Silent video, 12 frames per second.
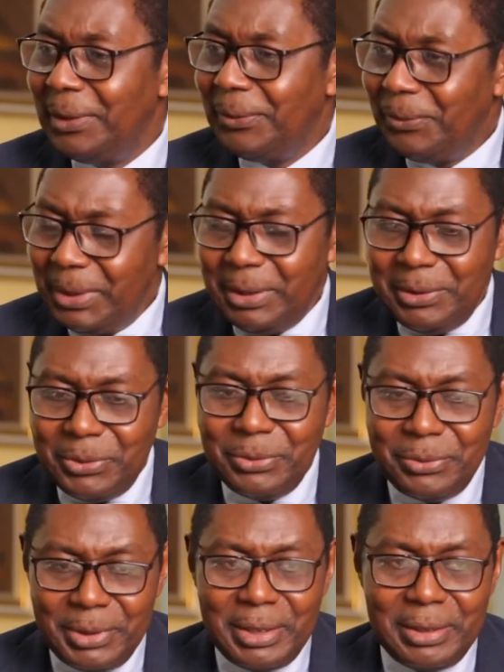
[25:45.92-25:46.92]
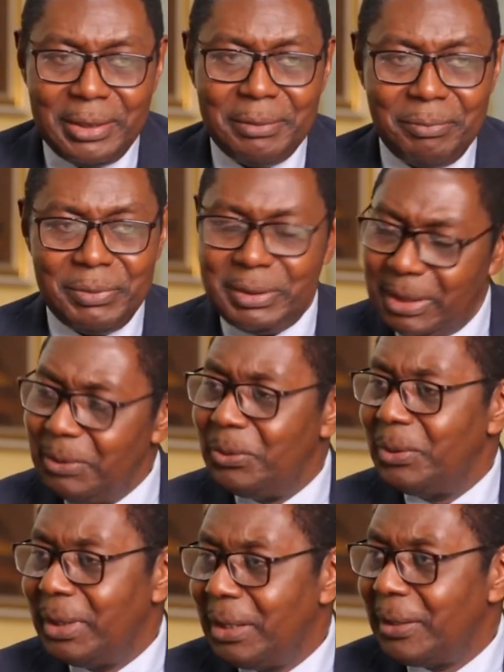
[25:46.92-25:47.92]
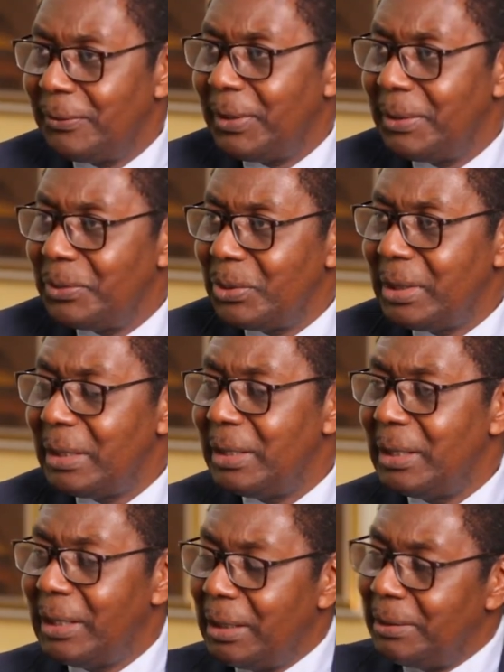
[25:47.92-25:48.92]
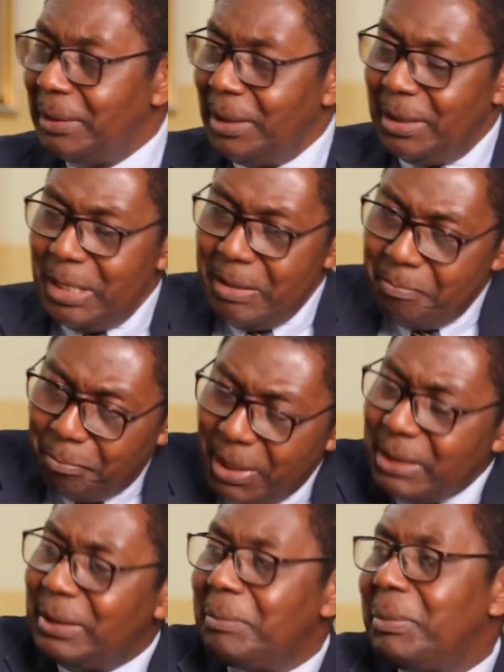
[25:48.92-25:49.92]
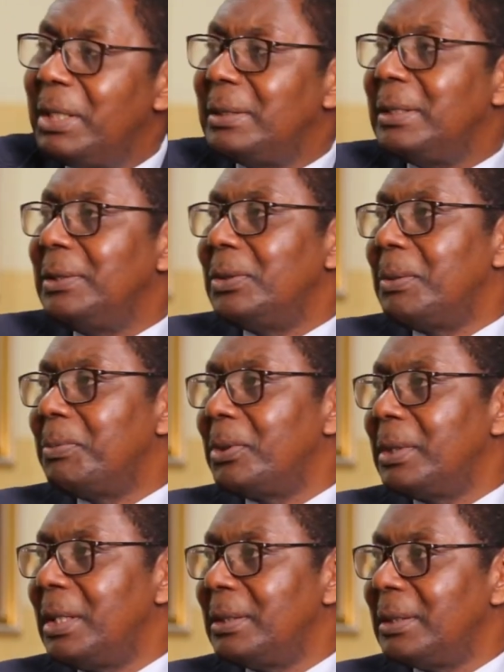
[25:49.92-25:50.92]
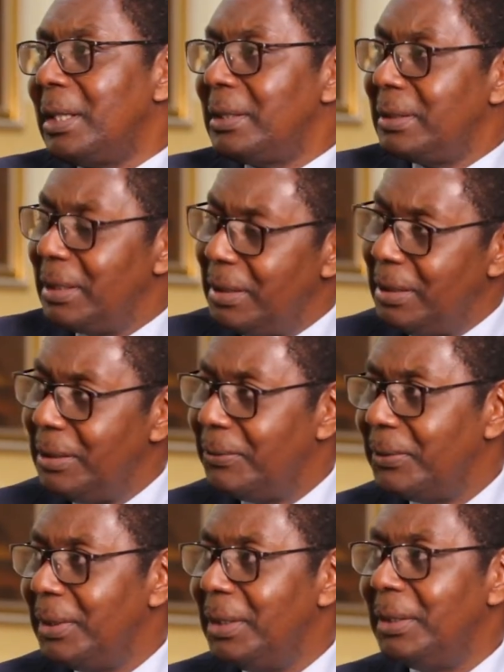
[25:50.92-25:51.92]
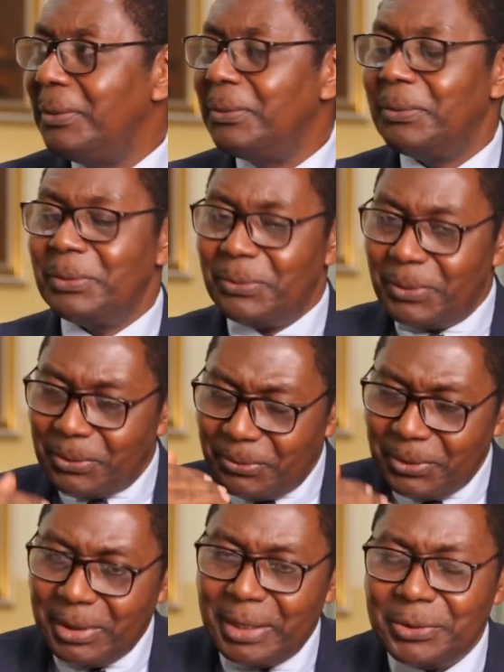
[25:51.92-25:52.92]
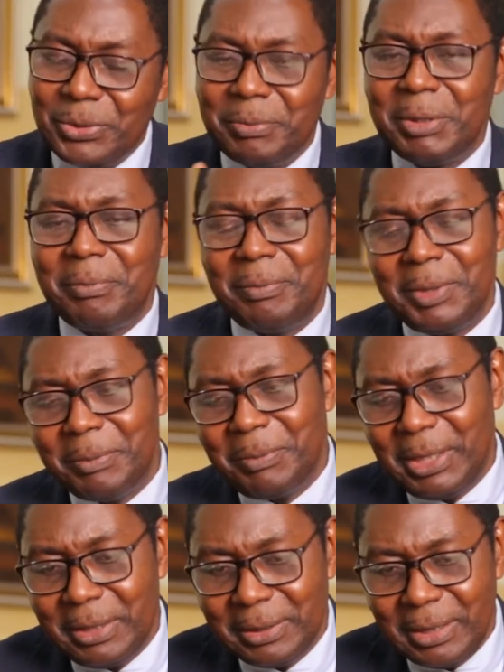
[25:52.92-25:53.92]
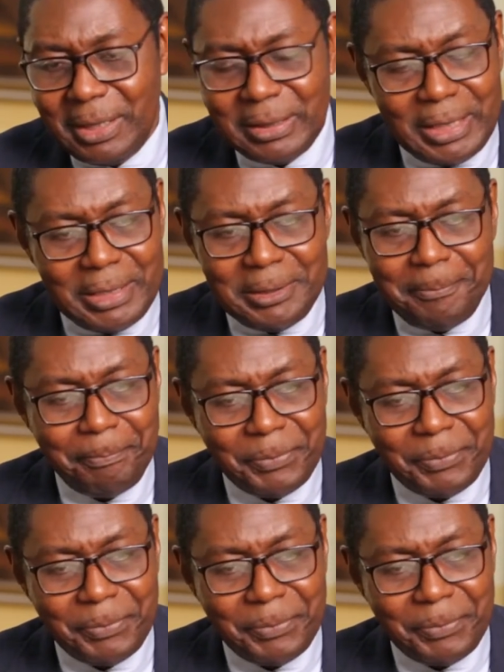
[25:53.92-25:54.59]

We need to really take good care of them so that they can impart the blessings upon us as they live, for us to be blessed. And I